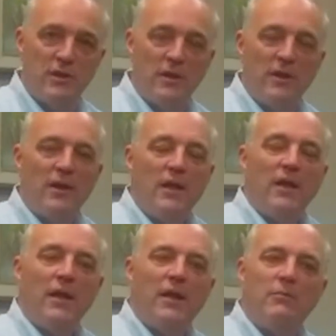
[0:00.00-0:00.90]

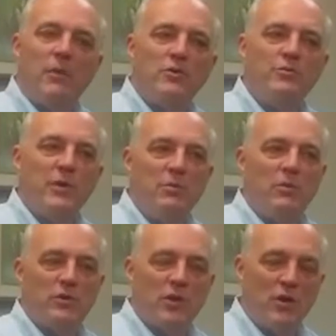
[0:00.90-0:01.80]
And most
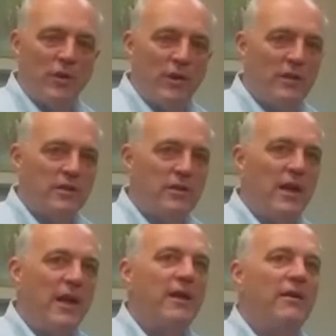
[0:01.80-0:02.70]
people don't get to
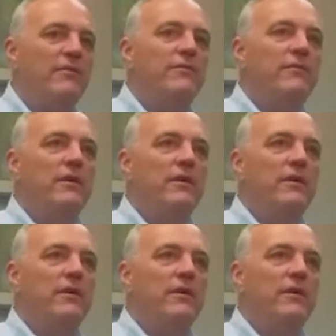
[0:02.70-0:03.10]
have